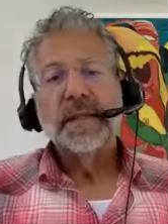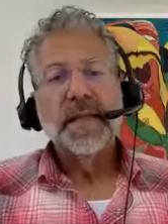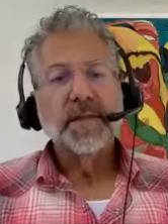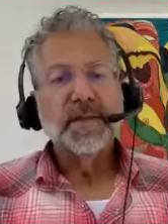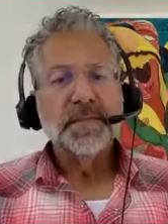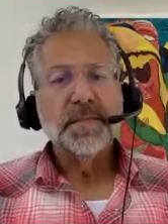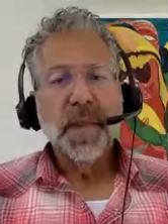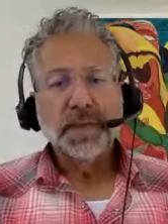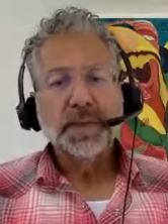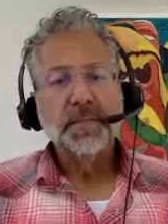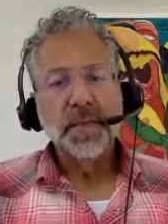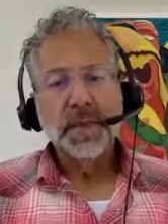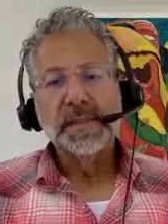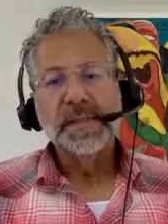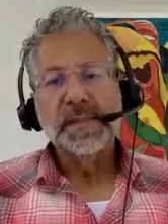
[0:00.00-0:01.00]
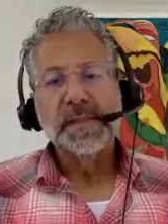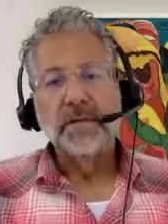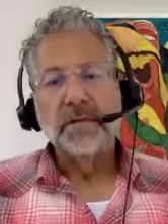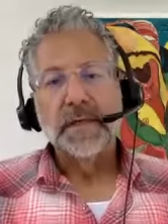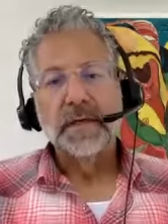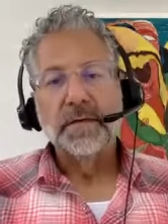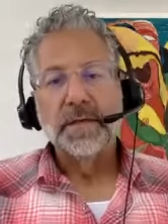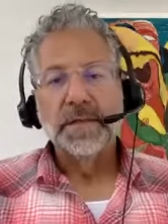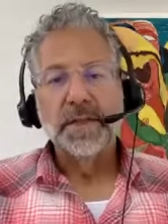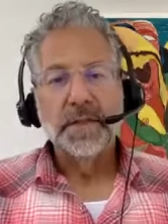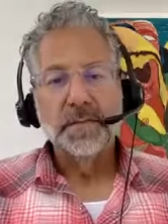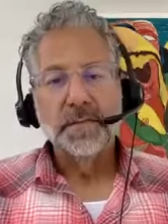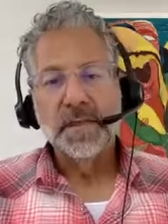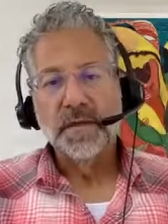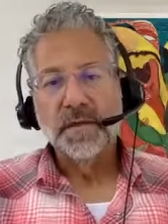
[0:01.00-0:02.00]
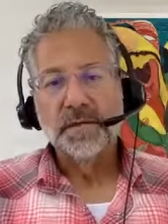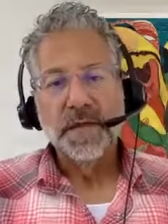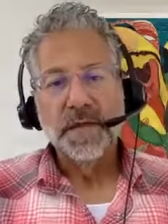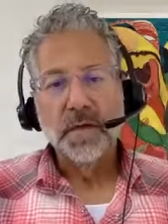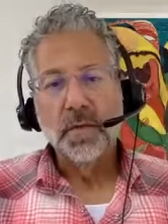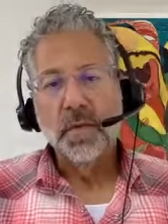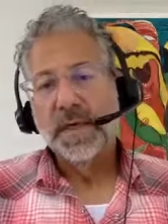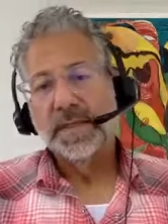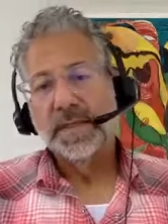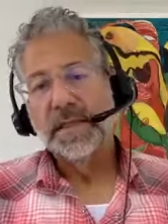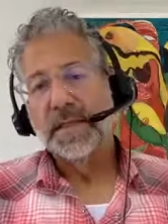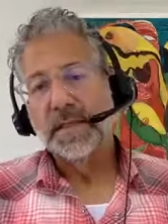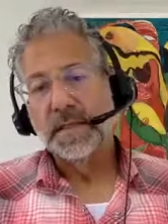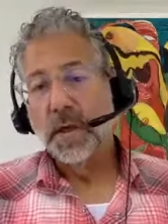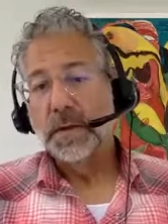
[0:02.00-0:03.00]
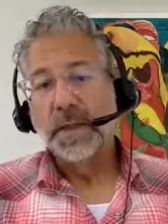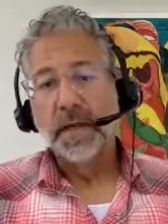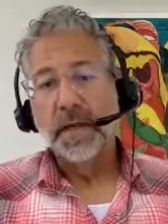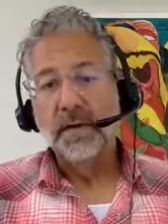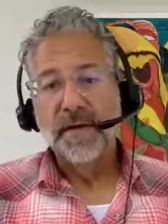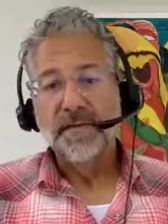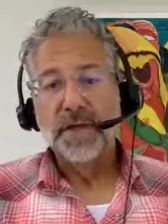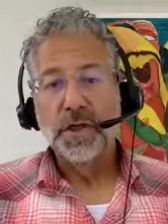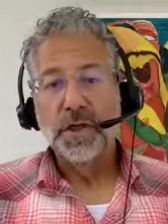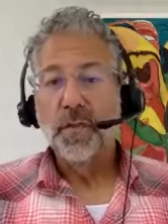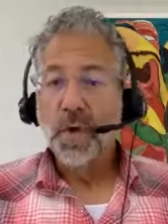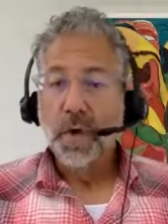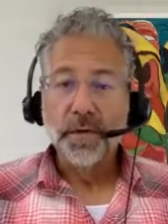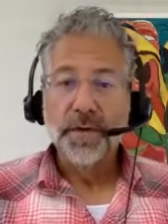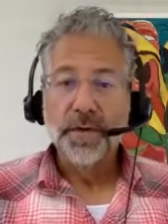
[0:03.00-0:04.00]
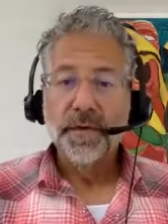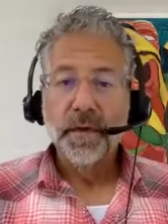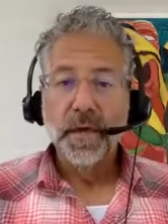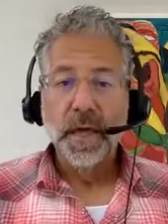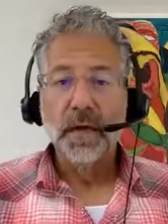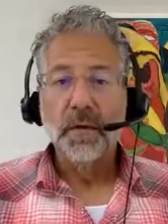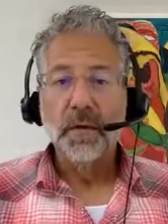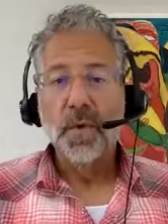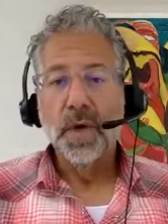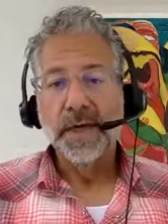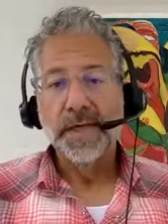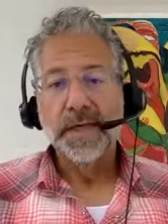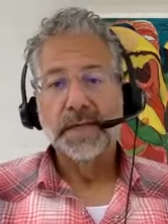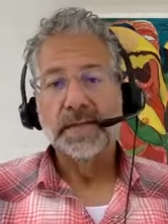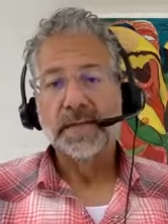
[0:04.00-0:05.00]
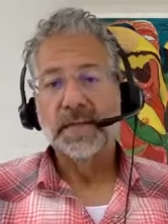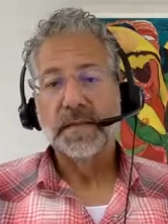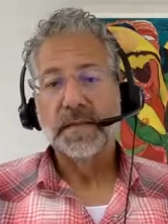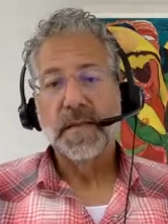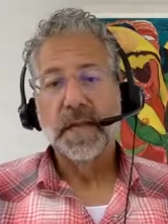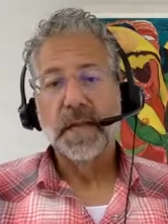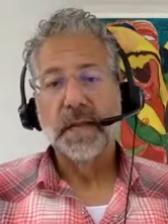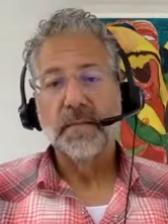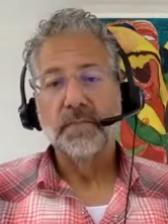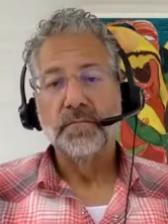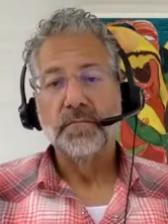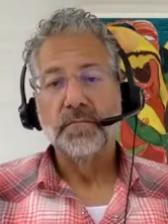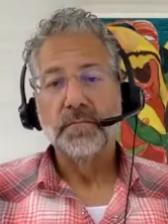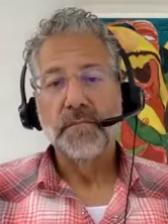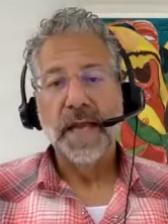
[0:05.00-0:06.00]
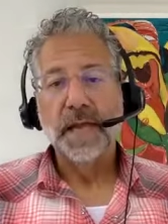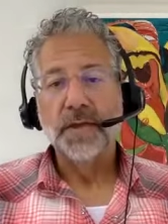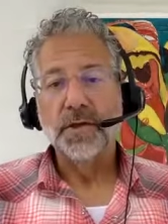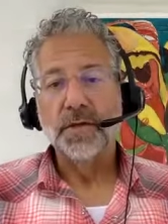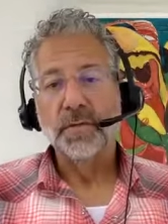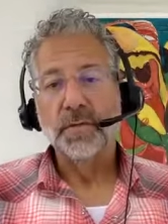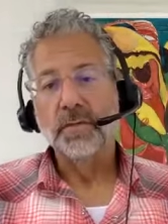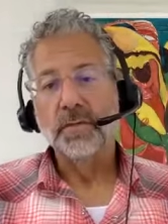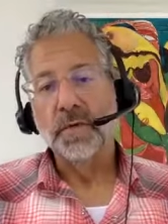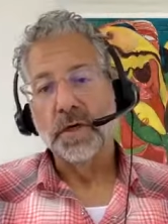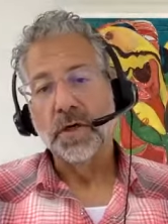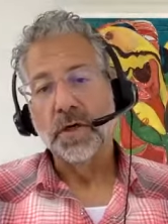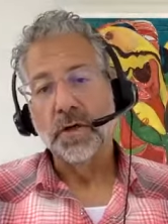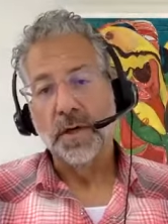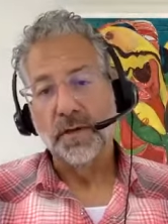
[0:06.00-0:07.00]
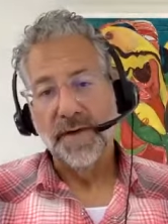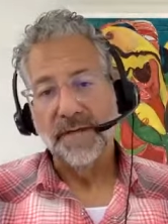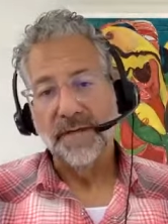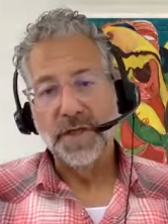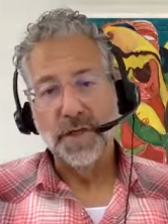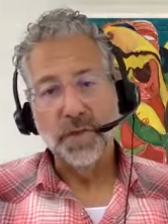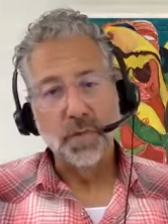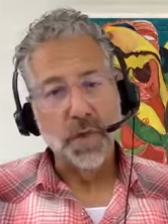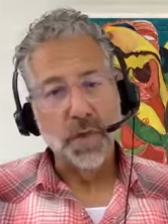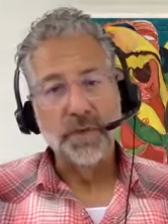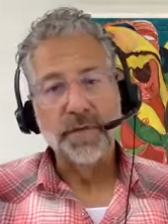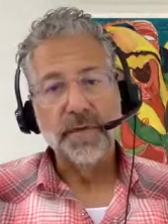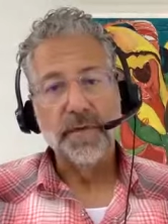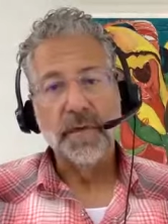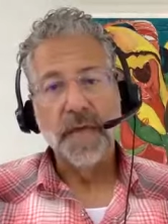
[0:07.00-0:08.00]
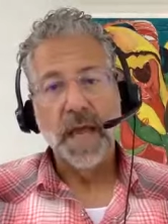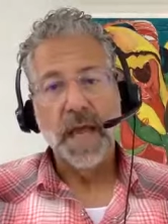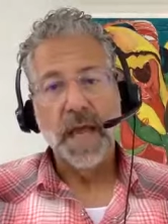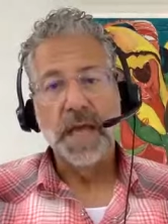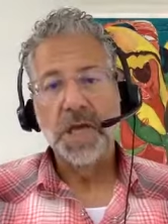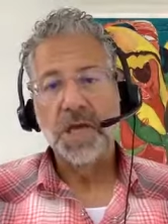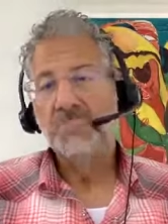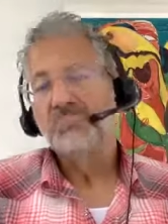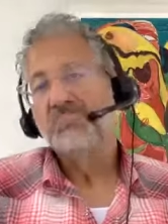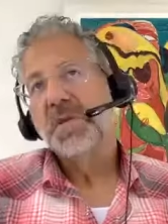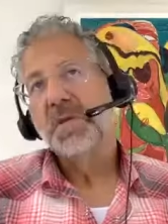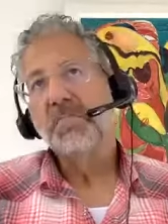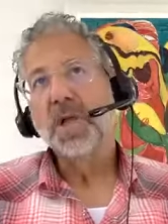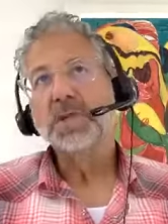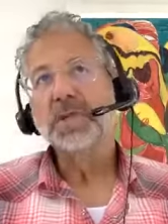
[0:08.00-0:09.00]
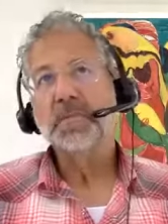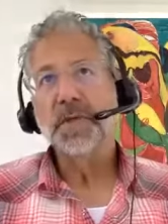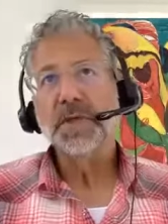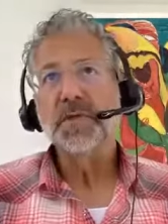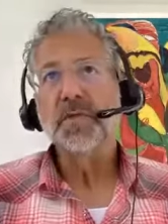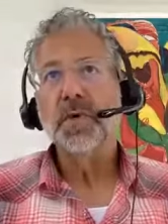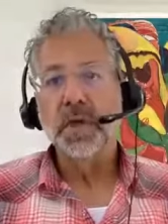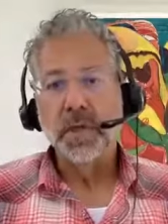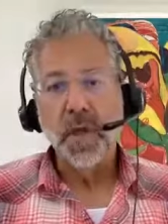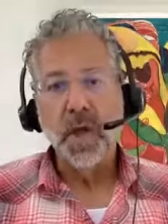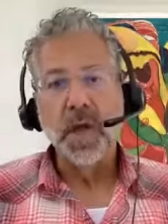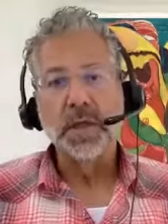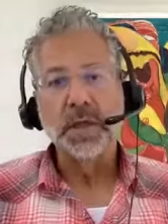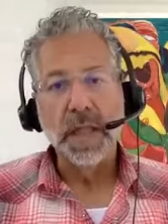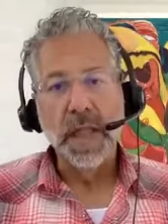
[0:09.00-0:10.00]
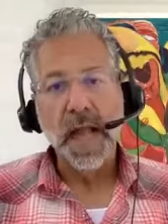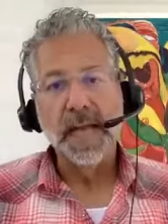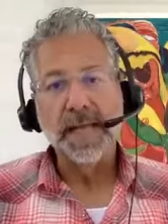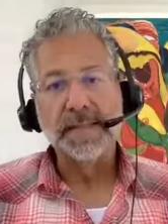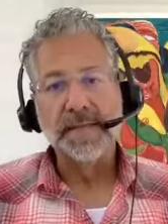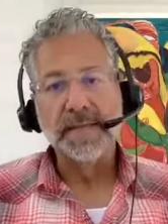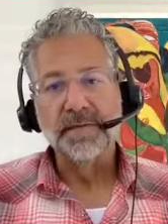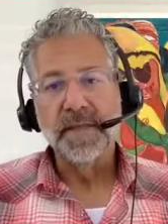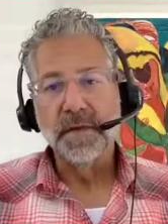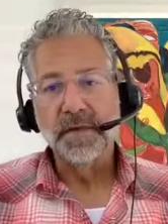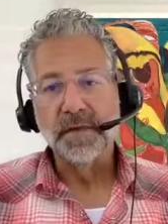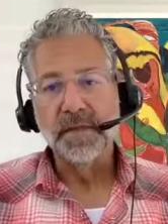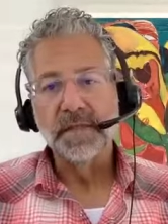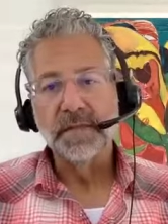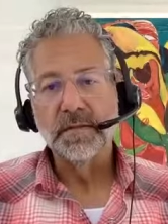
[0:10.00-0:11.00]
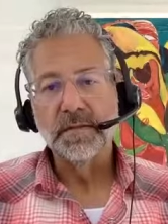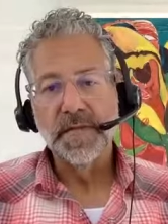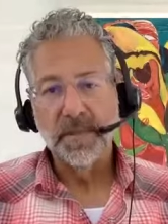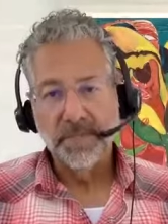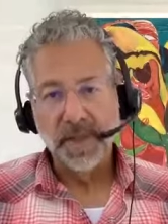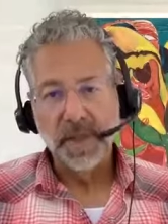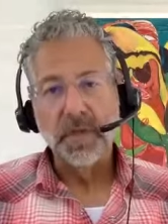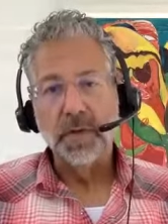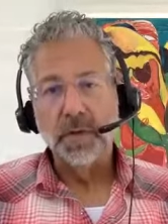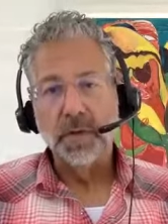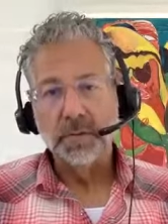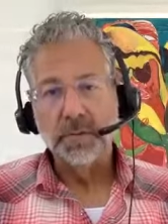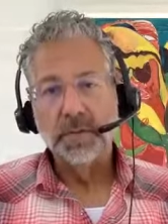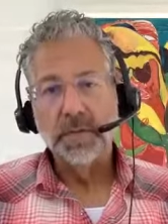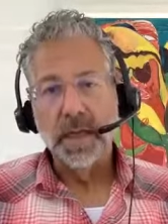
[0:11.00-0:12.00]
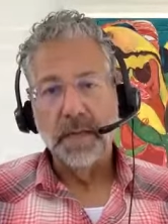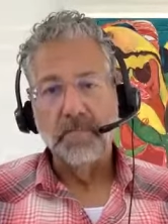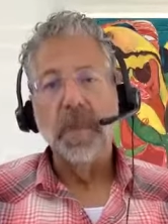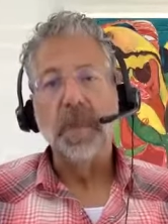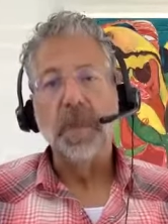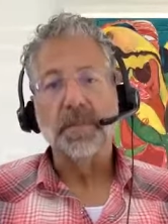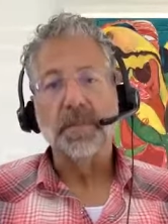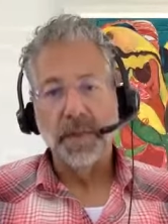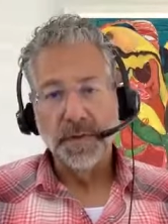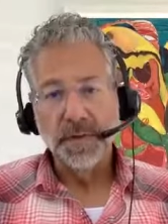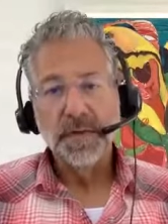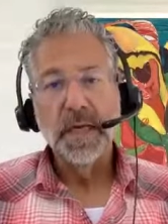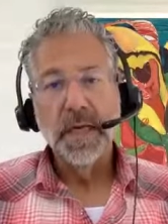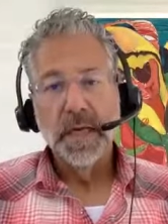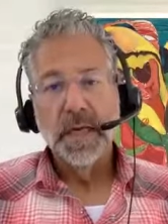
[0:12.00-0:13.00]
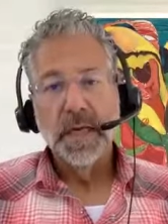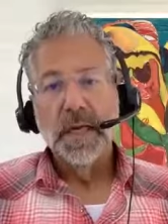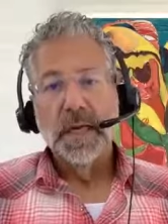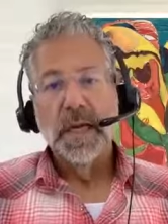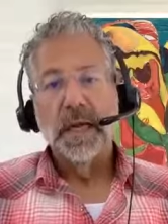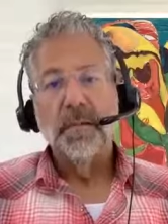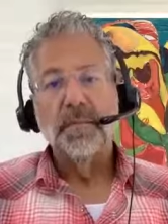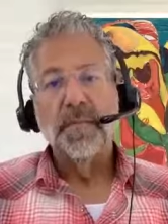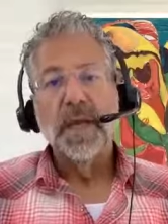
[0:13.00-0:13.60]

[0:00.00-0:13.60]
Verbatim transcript: there's multiples out there in terms of, you know, what is consulting revenue worth? Uh, what is um, annual recurring revenue worth? And the multiples were along the lines of those typical uh, multiples. Um, and were